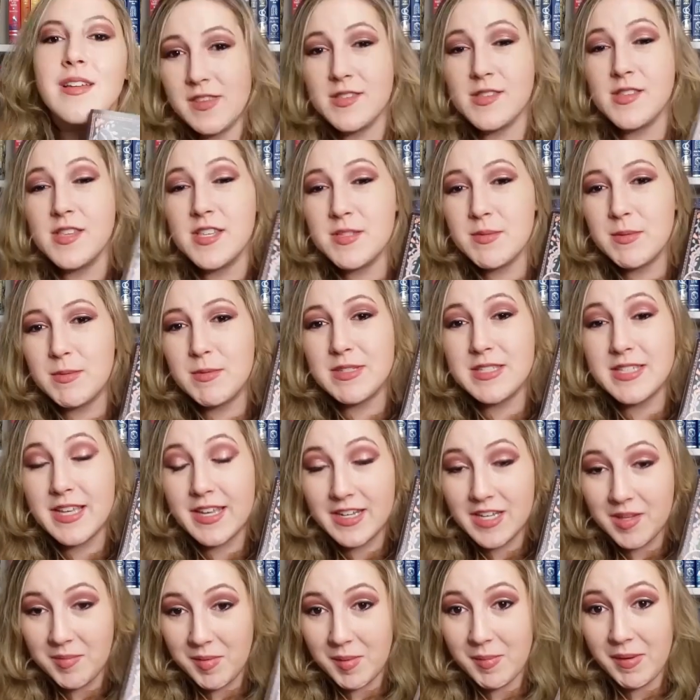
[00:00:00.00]
So this one was
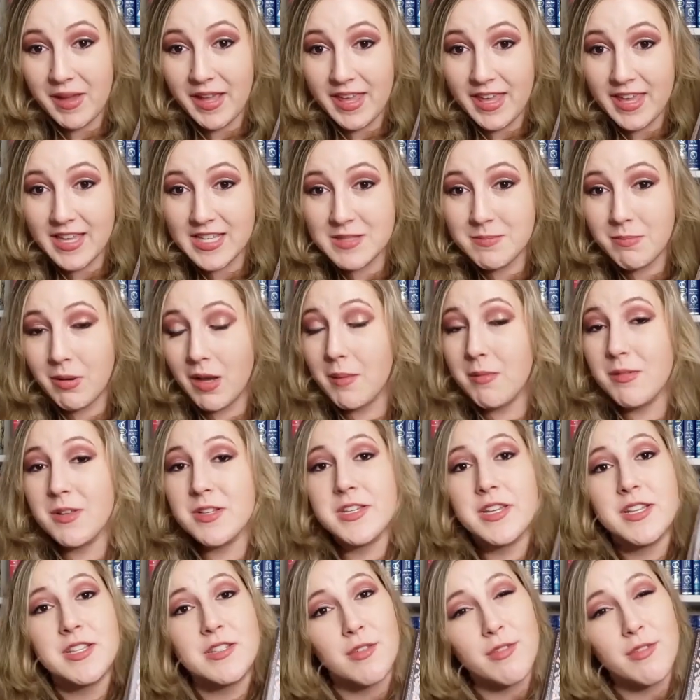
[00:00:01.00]
sent to me by Ace Publishing,